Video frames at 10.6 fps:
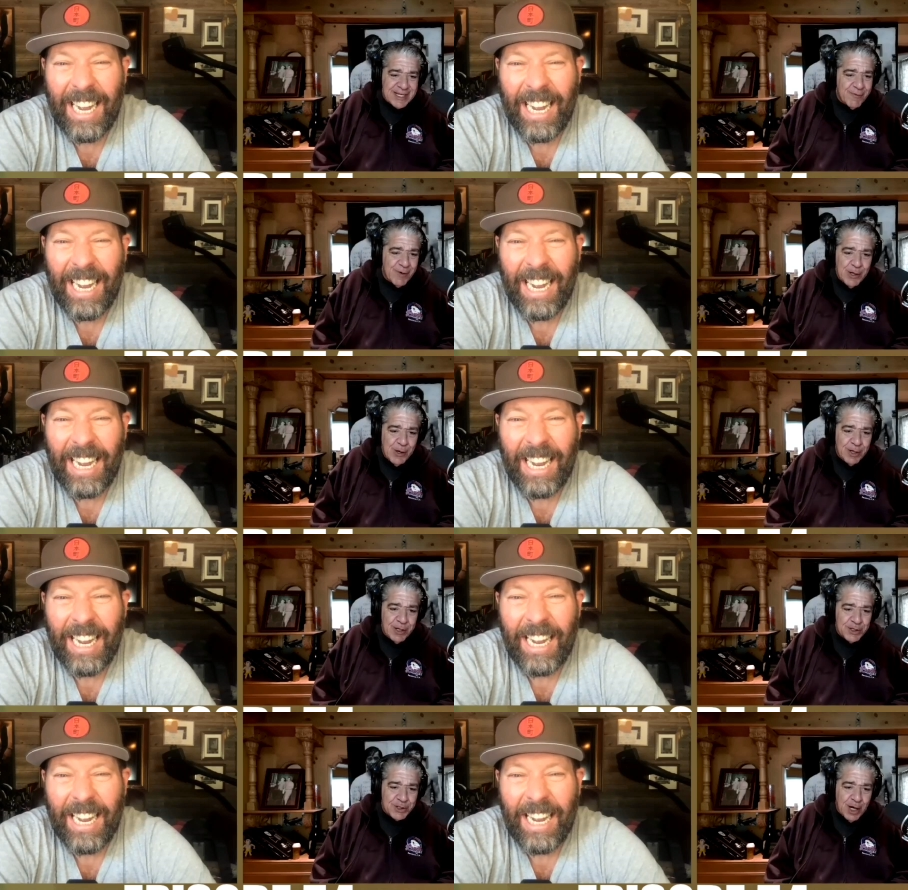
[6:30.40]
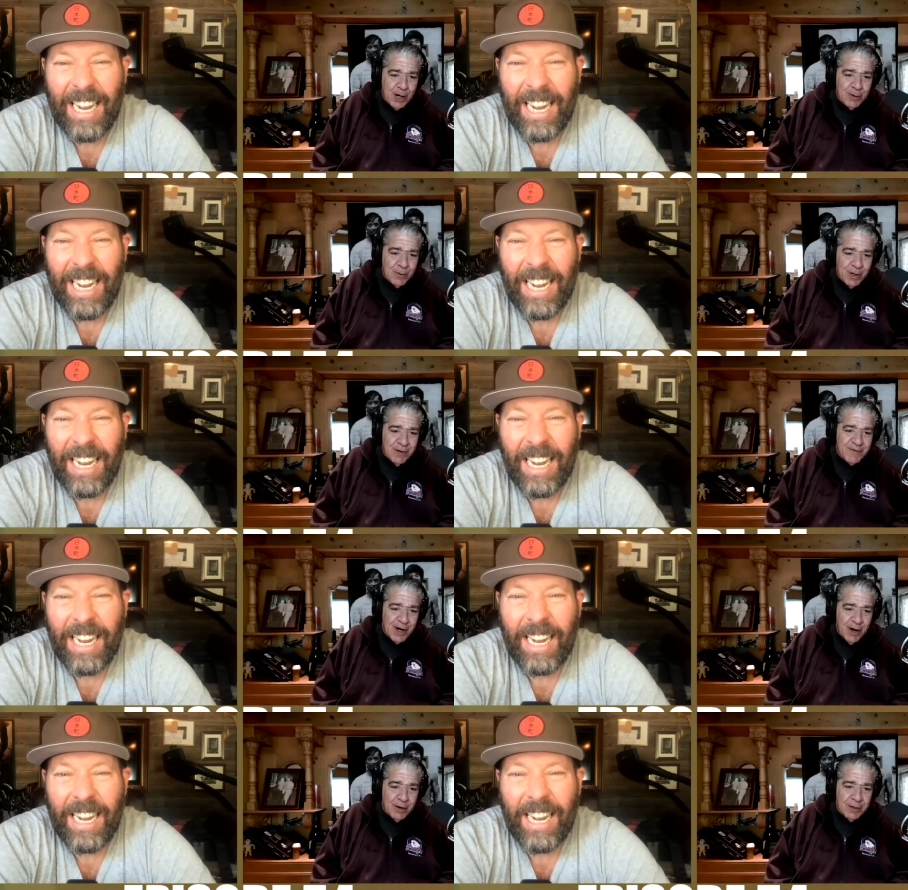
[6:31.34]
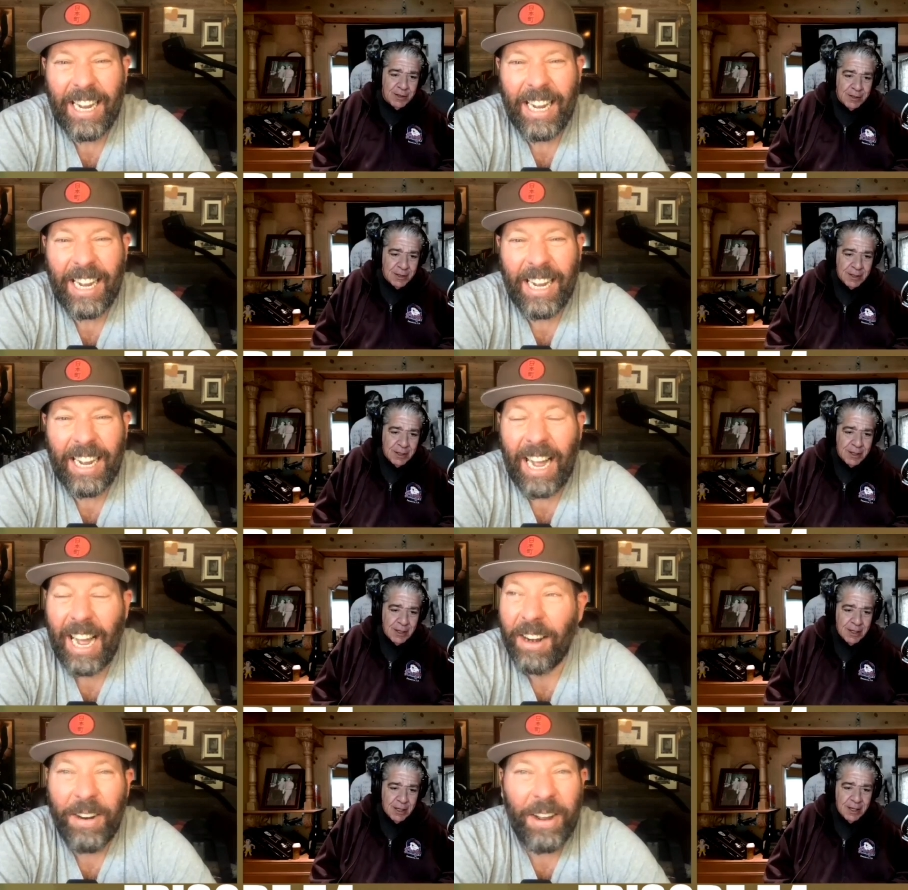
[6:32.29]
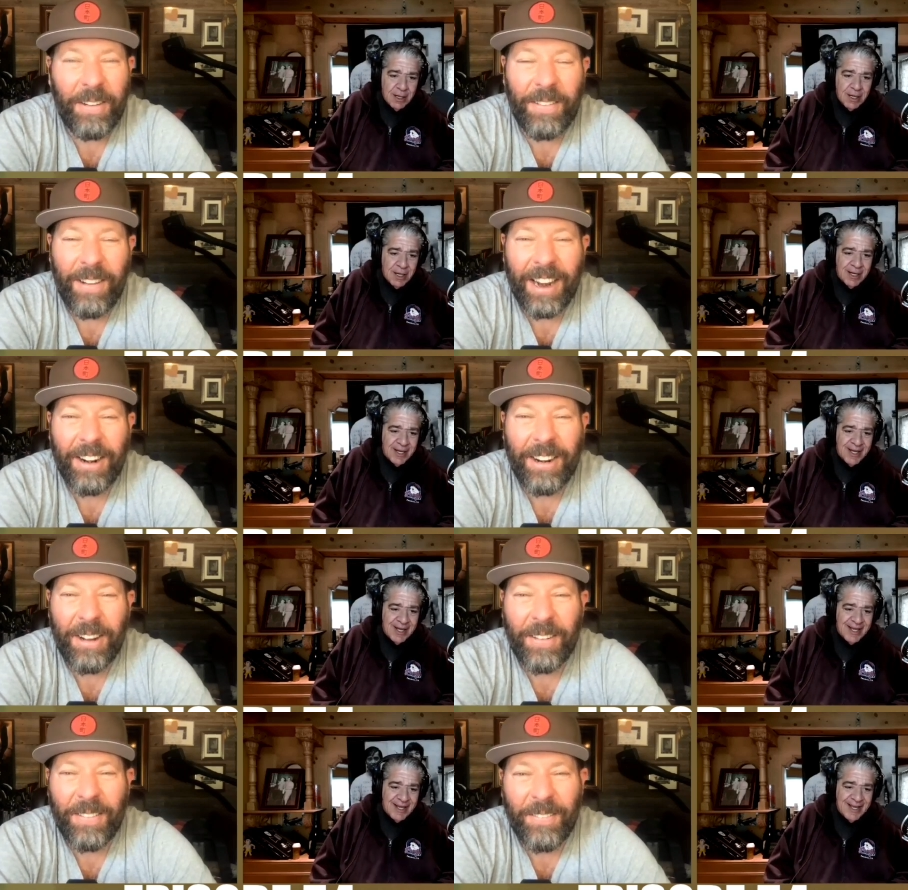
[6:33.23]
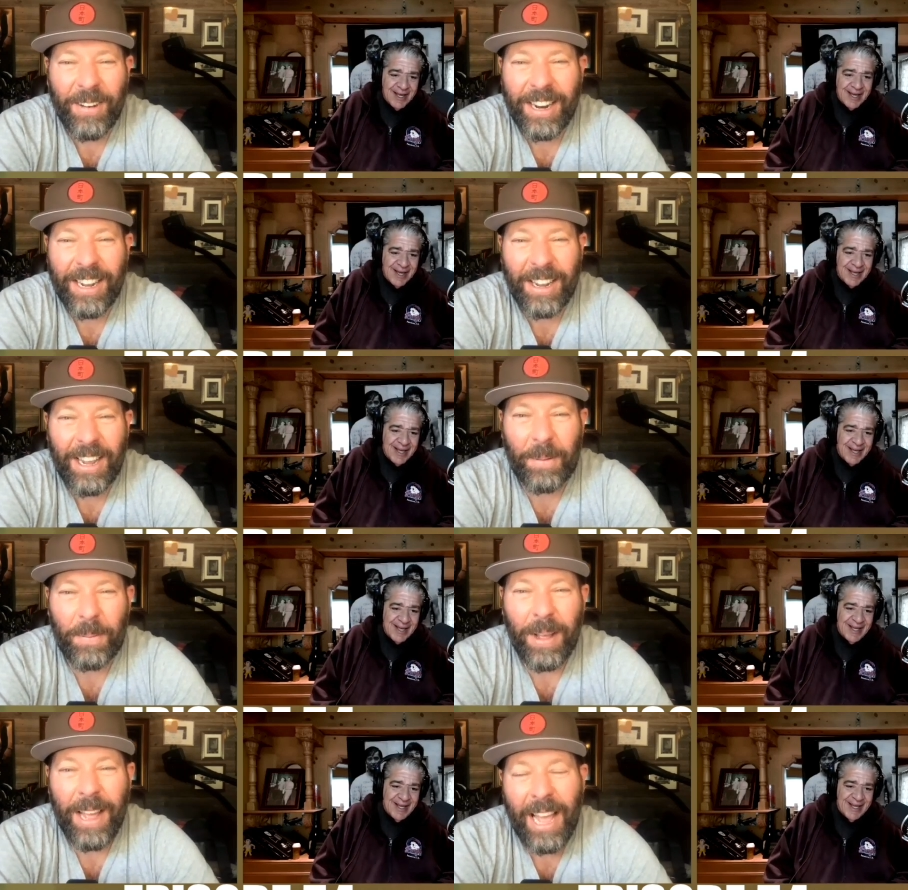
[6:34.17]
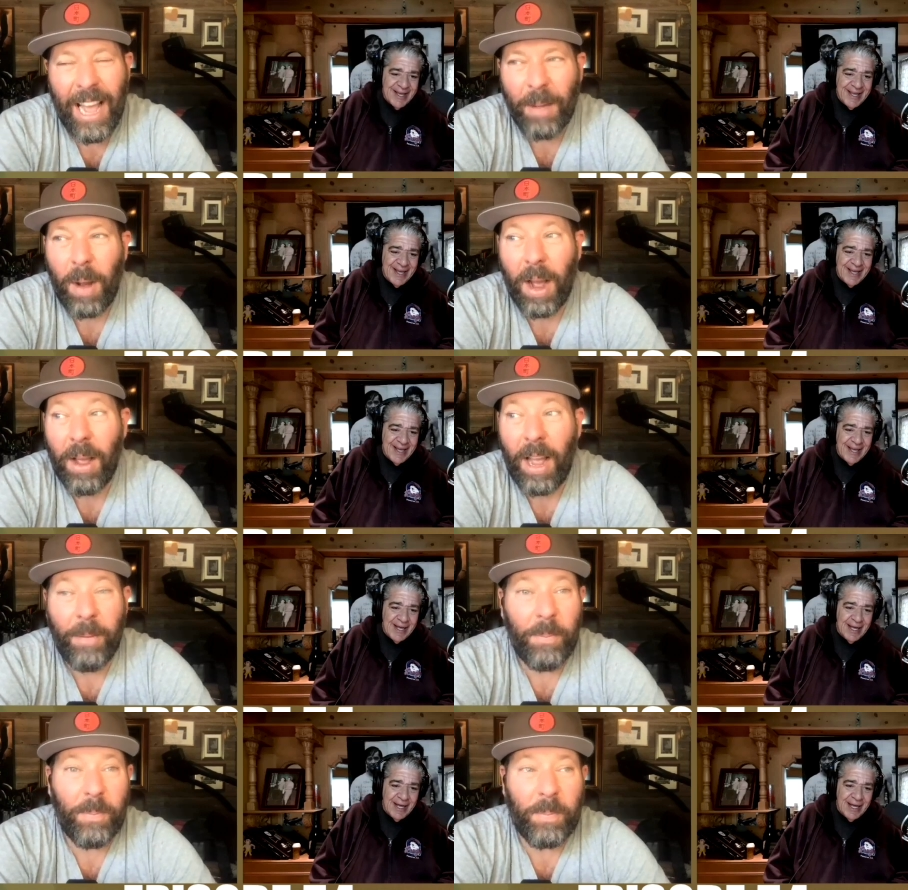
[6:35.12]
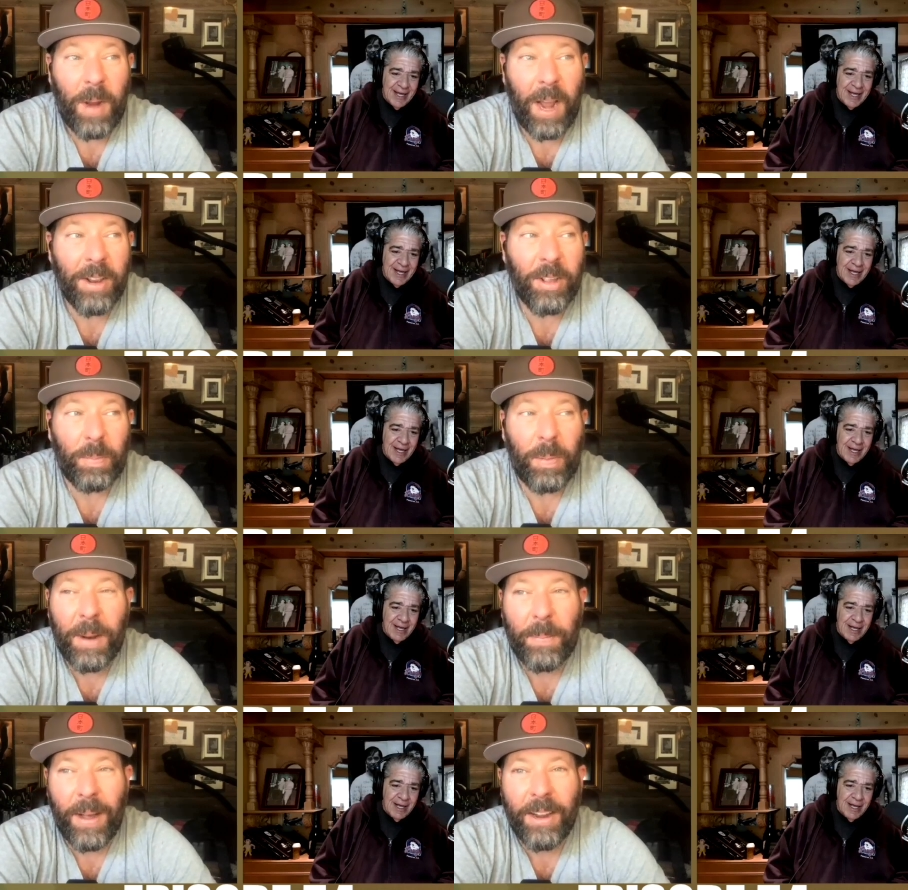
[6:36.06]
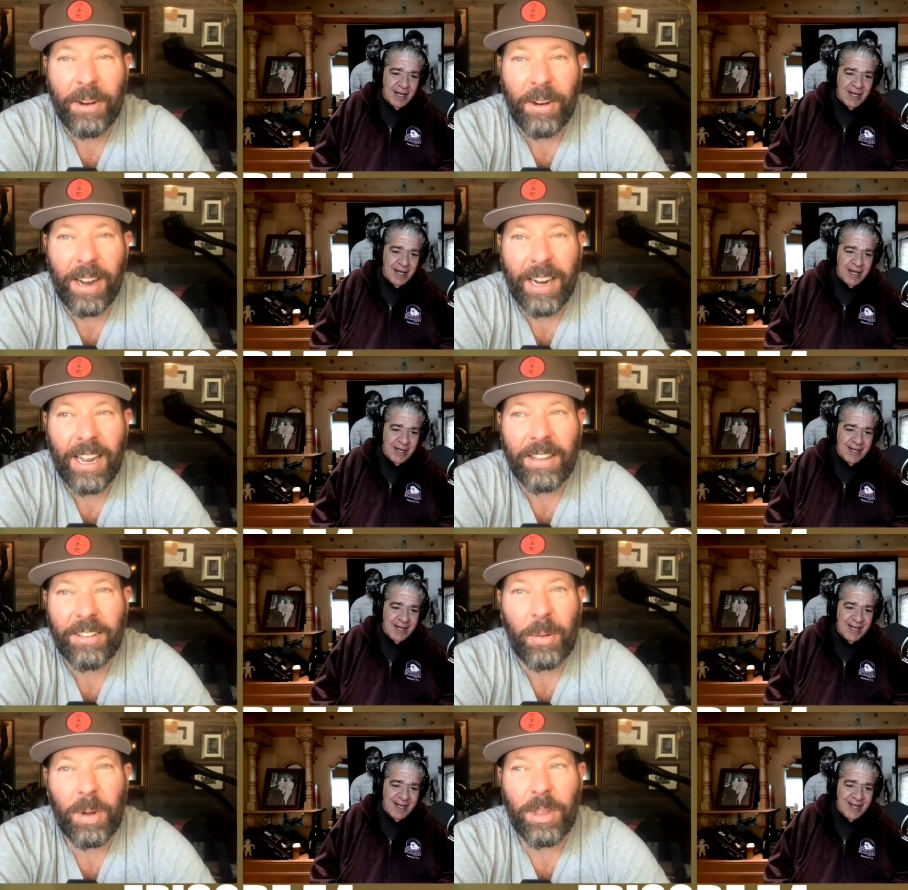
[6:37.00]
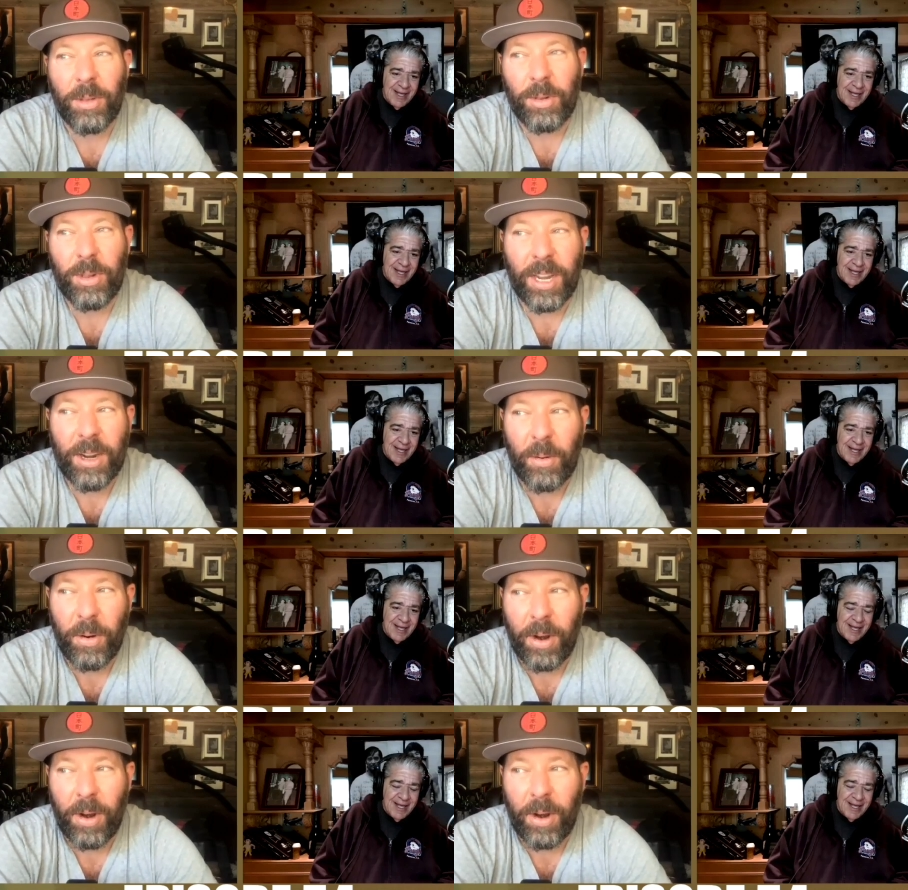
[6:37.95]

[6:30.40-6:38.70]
Speaker 1: They renewing your show? What have you heard?
Speaker 2: I don't know. I don't know. We're gonna, to I'm I, am i am kind of just playing it by ear. I got so much other shit going on.